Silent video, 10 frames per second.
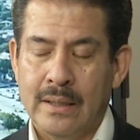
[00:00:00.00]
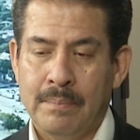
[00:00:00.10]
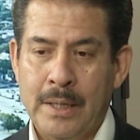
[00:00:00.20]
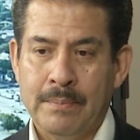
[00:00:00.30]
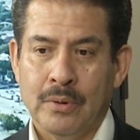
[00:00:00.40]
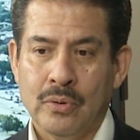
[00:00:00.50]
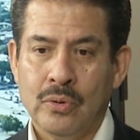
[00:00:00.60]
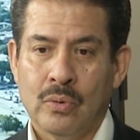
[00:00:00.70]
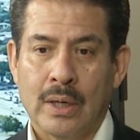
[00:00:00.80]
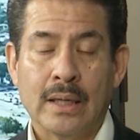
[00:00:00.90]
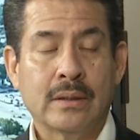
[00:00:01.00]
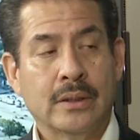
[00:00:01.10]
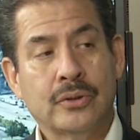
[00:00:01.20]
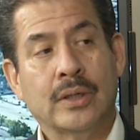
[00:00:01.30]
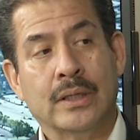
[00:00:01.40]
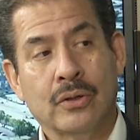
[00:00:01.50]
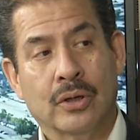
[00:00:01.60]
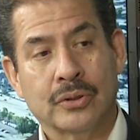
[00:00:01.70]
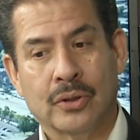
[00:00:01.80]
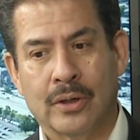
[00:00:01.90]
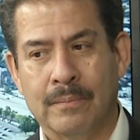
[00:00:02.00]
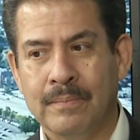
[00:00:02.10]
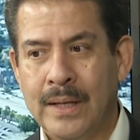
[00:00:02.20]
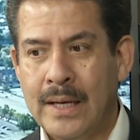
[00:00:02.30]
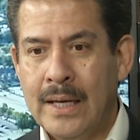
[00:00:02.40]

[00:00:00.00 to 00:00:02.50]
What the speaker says: the people who were out there trying to cause harm.